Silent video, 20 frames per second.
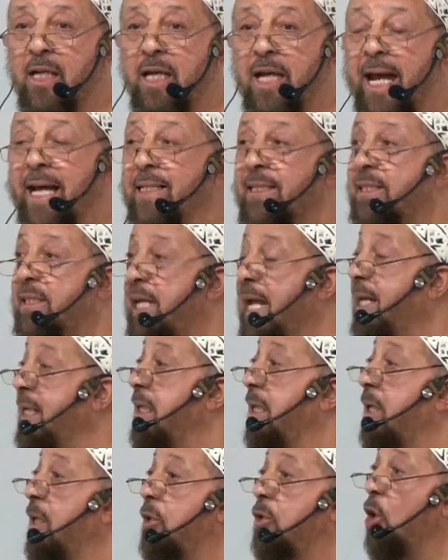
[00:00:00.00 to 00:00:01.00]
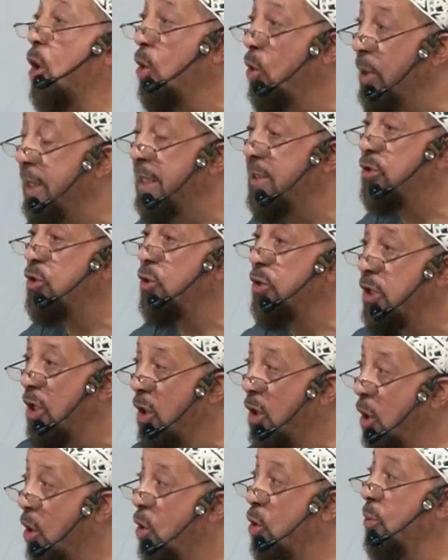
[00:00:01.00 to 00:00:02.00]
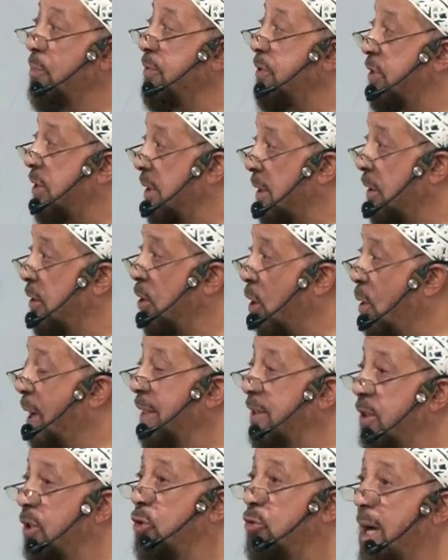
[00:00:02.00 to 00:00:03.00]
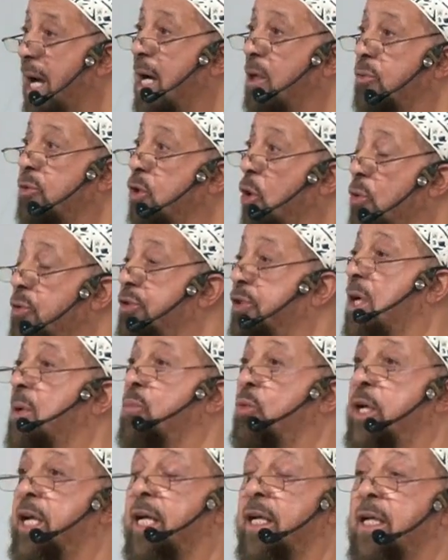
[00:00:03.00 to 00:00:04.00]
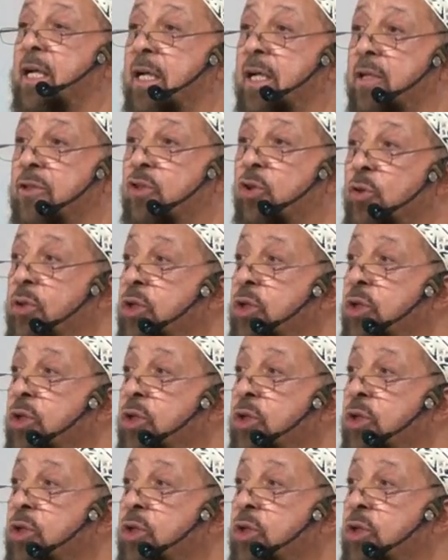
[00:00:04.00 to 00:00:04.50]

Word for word: and said, Go into your homes, go underground, go somewhere, so